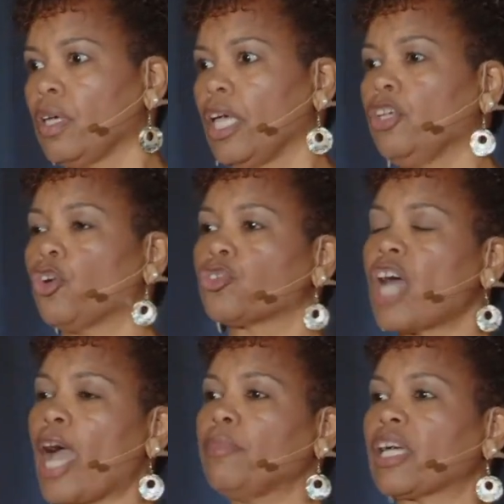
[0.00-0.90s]
in your
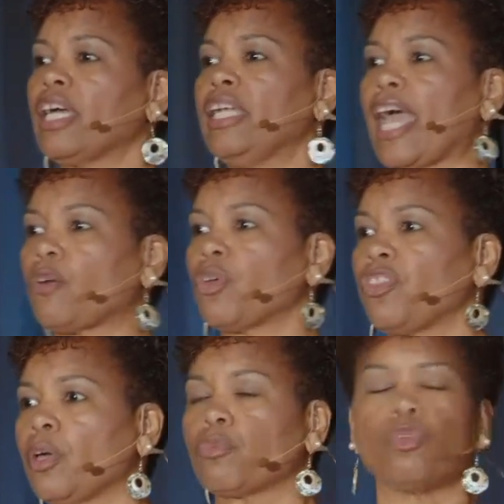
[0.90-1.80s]
time to connect
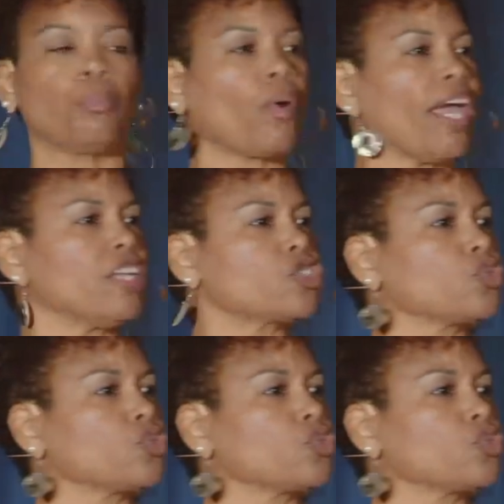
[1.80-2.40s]
with him through praise,